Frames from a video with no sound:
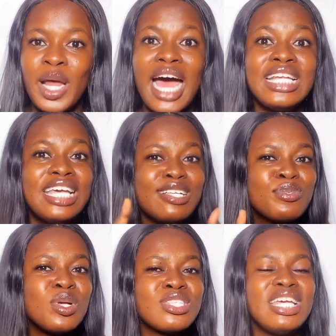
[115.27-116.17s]
And guess
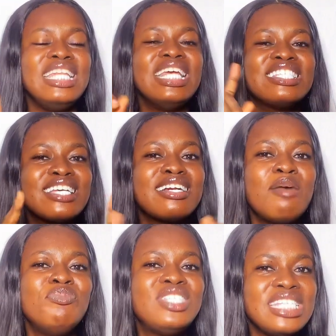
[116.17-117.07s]
what? In
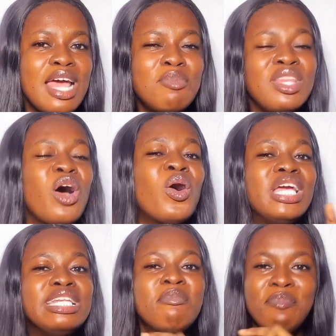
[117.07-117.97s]
Instagram DM or
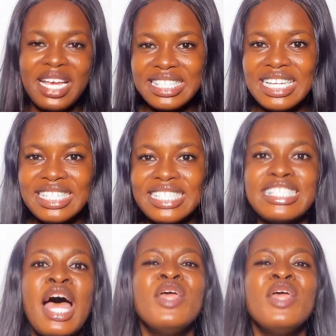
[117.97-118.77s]
in the messages,